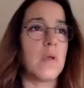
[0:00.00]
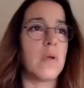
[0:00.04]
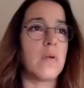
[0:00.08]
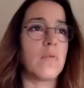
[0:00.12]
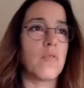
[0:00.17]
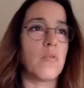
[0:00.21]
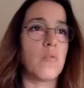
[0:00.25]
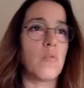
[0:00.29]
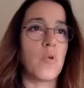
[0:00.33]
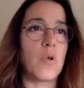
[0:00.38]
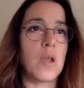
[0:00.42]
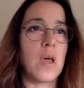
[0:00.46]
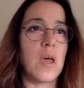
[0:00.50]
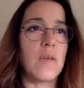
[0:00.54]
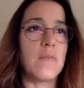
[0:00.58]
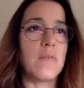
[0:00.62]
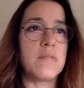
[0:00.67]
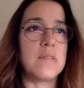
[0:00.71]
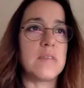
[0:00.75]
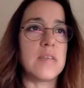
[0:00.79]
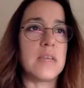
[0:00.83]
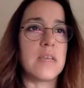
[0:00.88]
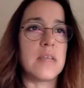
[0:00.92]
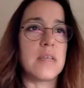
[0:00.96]
what I've
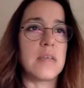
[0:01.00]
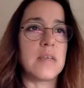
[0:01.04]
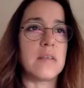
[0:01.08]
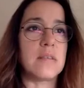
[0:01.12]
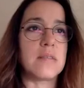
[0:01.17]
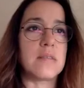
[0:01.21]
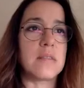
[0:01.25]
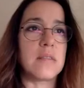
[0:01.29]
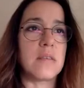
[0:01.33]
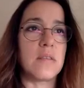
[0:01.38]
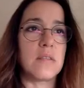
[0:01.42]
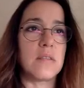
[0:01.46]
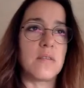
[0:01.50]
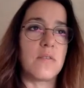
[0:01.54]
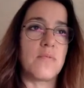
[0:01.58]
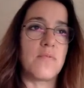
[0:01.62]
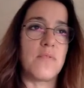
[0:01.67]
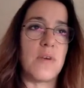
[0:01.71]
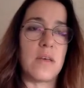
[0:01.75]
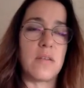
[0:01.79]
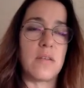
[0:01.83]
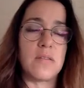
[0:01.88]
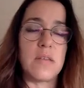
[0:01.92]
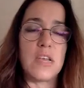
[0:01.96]
seen, it's the
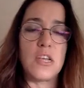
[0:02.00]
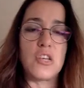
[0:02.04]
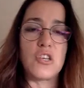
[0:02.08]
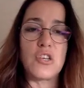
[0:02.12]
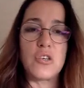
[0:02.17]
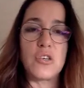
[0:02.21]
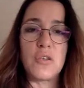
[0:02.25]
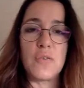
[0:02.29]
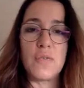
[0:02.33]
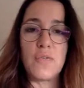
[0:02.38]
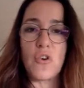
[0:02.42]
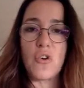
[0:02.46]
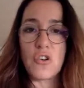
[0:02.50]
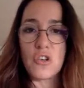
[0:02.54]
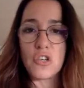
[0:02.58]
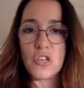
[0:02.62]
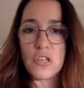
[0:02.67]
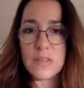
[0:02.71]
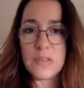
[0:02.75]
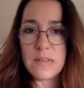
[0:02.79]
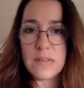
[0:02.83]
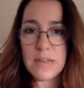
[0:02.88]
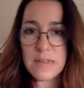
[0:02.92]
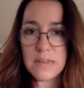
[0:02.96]
foundation of
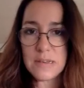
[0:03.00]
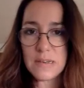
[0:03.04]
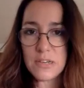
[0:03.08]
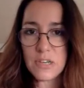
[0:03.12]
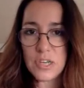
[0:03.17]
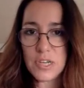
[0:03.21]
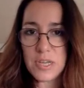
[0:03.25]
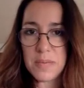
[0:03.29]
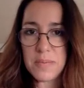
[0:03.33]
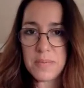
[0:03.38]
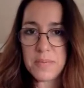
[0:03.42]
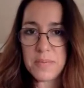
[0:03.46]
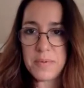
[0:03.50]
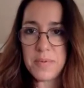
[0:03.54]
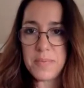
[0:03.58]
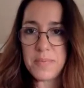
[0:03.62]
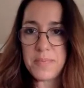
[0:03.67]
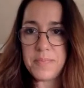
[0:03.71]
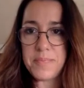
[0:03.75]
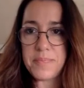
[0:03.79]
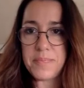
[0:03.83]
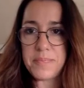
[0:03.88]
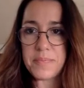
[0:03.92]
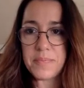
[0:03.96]
conscious leadership.
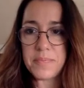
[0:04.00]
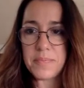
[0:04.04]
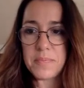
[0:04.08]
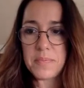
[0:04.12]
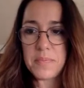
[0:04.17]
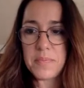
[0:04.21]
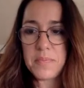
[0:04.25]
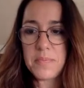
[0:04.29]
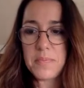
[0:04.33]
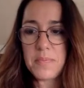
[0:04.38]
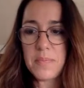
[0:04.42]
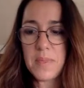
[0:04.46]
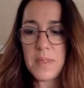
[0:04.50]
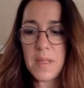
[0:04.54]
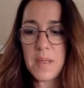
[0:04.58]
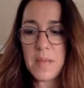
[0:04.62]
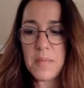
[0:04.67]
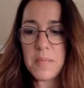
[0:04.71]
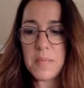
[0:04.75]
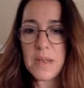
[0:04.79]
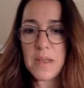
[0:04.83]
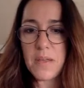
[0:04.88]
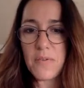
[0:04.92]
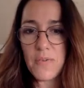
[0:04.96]

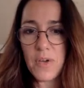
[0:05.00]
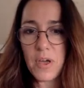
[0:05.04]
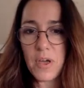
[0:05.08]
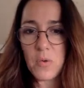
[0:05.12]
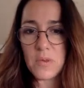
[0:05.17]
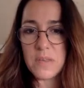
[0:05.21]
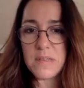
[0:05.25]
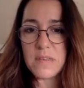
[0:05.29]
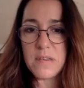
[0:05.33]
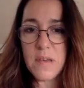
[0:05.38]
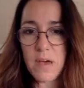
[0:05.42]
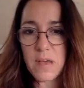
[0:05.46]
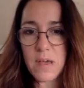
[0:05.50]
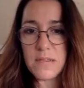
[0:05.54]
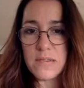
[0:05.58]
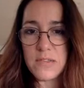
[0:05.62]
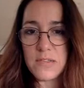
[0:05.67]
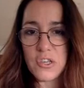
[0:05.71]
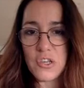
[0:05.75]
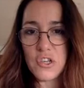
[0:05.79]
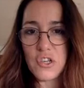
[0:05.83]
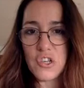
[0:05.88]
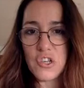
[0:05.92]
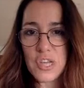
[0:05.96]
But if I was to ask
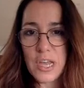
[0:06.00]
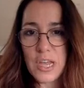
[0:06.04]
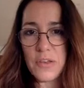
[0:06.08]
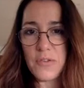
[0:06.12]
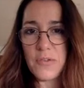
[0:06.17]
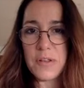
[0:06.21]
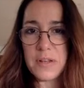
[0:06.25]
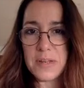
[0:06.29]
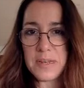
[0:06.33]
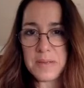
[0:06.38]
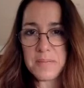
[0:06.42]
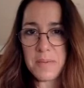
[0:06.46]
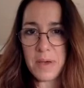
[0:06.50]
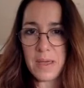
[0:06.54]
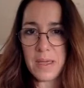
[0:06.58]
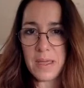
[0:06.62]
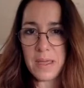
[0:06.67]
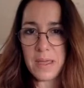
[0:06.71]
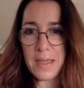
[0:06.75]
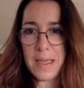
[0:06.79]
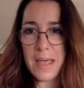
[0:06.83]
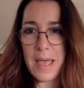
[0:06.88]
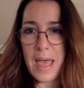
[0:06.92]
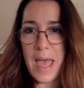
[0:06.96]
you genuinely,
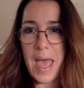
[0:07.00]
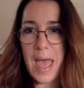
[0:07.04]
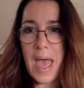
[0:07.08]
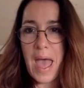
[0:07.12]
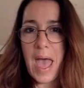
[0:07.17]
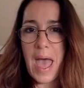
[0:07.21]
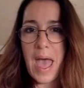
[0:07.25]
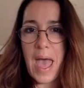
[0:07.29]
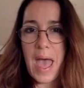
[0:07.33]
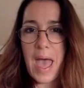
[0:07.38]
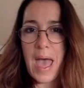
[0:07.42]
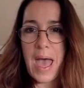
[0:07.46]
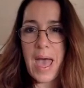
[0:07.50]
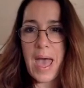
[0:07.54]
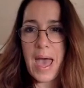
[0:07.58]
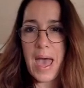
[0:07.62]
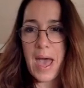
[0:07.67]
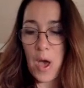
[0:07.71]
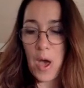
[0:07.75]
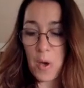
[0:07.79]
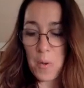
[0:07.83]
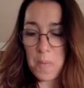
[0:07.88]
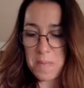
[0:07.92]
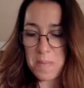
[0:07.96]
Mike,
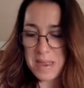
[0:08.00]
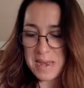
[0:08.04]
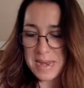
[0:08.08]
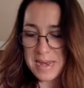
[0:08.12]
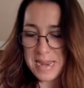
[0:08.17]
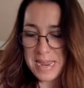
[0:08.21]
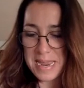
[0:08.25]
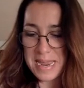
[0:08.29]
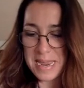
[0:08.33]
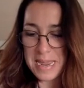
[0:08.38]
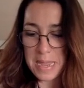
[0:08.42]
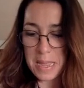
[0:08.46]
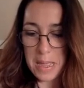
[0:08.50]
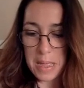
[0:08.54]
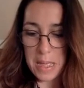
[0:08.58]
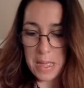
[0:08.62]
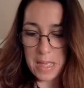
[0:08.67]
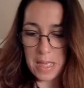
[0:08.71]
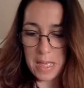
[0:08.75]
how many